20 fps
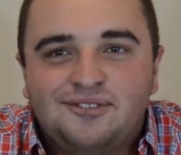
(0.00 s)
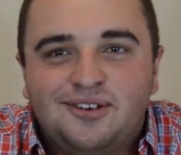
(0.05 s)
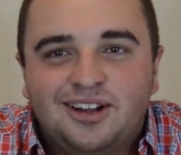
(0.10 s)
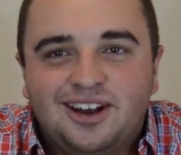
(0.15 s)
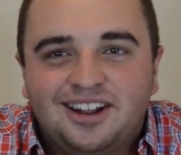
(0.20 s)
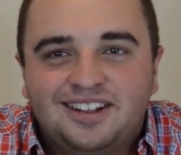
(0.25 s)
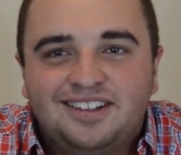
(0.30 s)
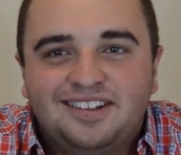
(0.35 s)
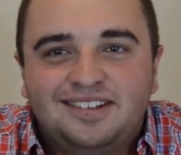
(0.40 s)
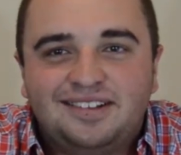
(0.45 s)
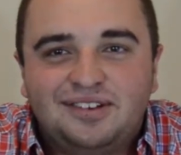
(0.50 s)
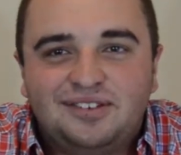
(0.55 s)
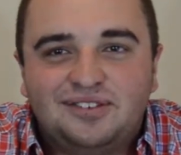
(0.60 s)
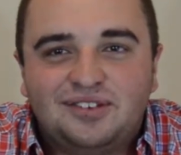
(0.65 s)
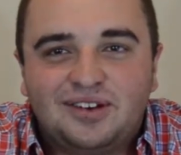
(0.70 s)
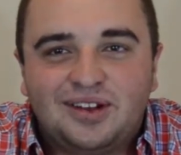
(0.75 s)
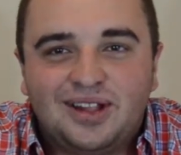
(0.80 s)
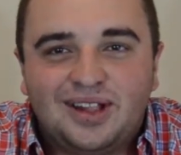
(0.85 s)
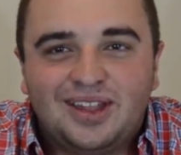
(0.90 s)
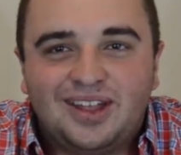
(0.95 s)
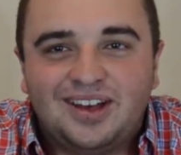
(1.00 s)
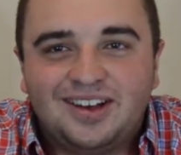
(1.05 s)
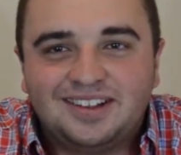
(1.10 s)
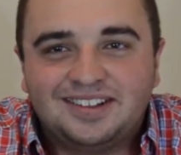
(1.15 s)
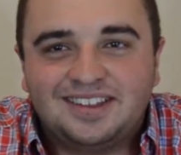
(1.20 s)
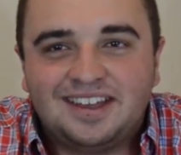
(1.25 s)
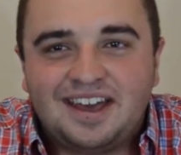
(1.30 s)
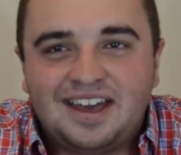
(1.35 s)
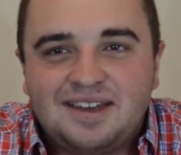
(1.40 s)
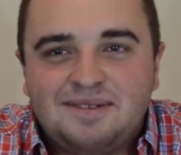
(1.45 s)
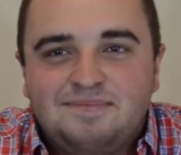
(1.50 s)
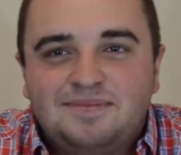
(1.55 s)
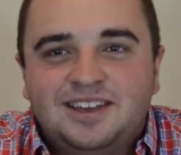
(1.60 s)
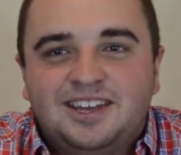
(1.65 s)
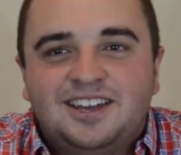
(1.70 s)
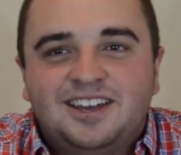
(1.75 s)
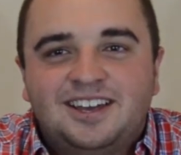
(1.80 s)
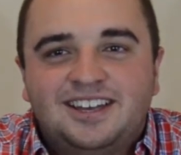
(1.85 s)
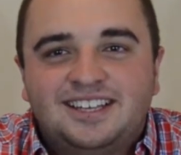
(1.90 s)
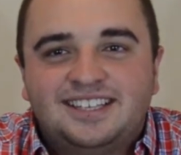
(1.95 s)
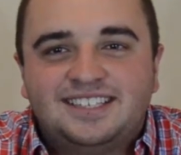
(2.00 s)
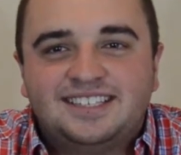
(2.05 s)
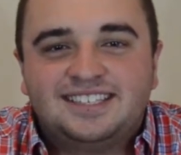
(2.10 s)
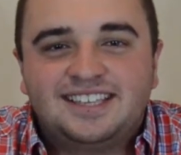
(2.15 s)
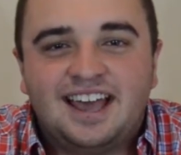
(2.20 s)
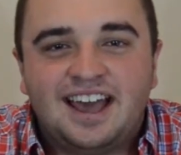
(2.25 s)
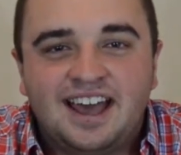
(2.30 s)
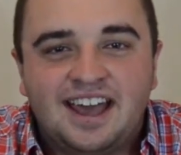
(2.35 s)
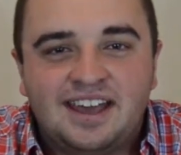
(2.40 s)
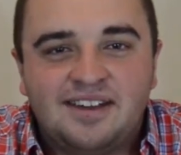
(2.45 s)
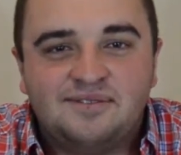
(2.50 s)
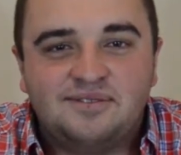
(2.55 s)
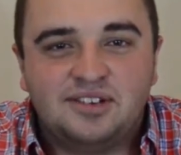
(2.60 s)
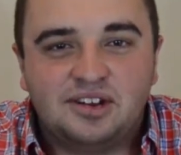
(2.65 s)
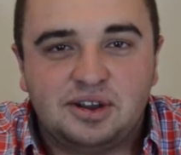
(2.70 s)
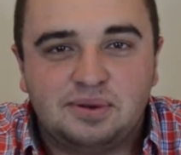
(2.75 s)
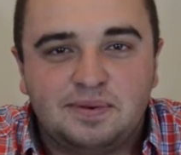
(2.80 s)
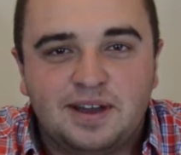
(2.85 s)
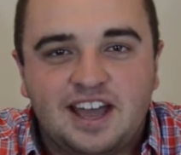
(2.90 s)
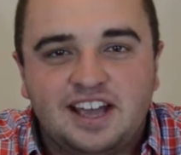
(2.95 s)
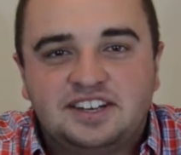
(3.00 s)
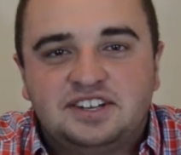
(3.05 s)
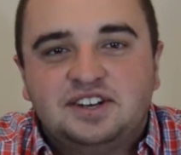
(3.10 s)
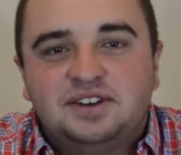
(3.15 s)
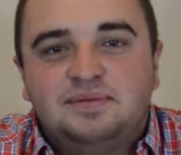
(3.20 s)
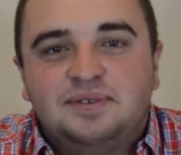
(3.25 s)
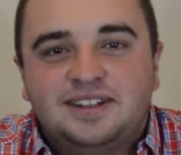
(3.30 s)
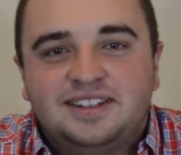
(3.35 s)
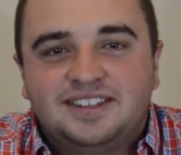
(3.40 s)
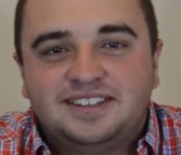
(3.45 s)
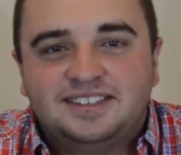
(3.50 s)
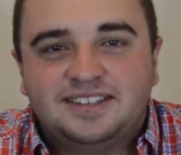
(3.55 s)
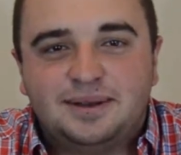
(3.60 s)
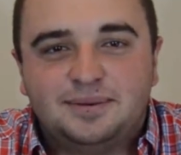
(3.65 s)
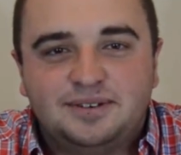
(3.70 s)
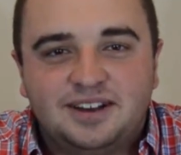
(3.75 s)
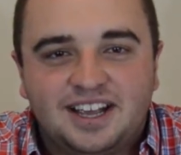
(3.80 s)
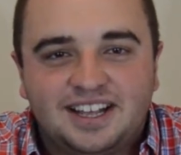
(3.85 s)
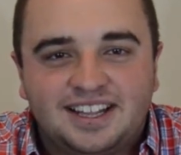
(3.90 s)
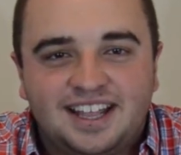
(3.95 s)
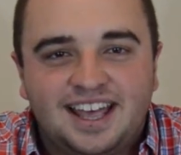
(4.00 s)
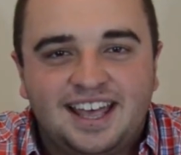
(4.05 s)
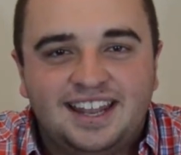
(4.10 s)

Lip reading: wanted to do for a long time because I am very passionate about this subject,